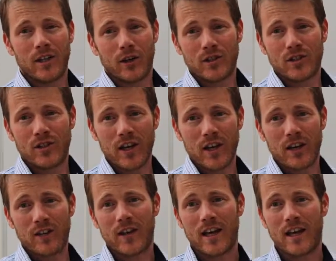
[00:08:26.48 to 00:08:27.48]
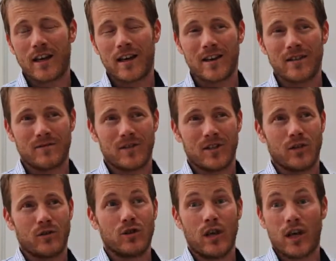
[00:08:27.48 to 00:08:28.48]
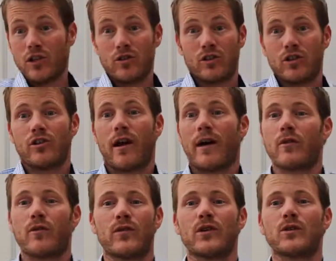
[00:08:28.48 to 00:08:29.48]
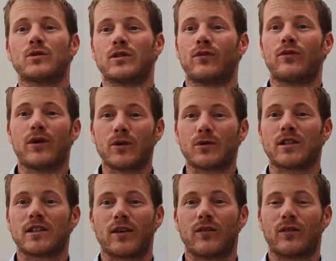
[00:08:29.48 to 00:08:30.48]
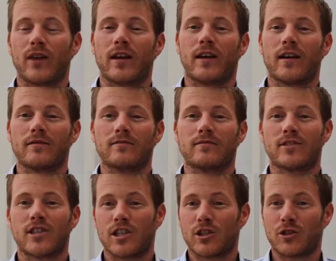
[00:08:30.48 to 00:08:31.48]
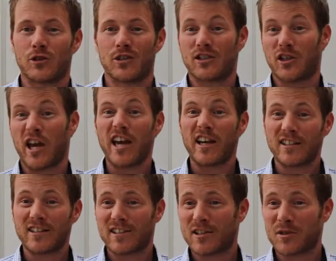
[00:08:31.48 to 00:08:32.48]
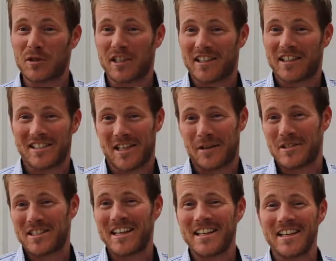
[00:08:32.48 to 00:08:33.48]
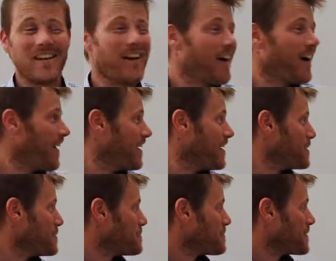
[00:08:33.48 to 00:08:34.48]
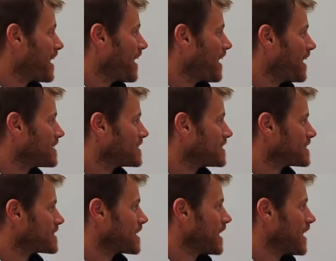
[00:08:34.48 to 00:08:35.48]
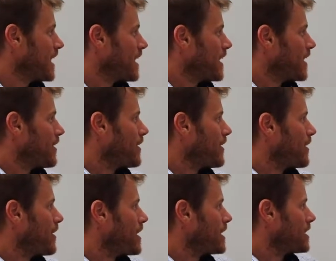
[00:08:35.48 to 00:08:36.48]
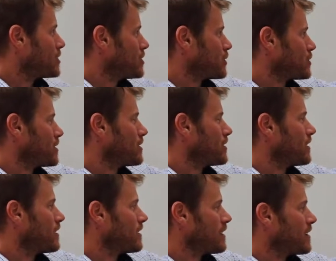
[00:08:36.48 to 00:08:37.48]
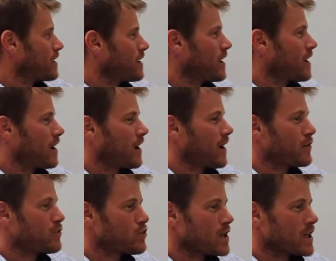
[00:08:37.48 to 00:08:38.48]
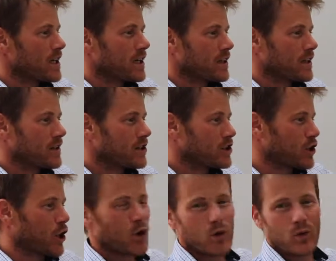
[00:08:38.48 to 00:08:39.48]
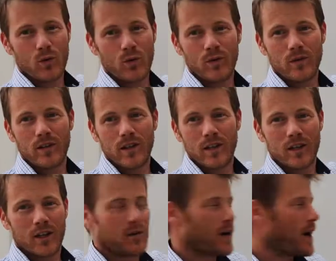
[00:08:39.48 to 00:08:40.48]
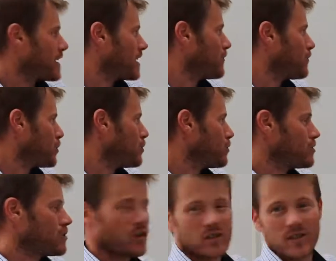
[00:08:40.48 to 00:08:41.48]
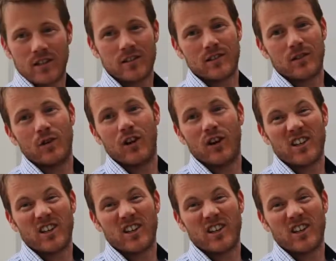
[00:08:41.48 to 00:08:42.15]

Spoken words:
So they're and you know how it feels. It feels as if they're teaching you to suck eggs, shall we say, and it doesn't really show, and give you justice that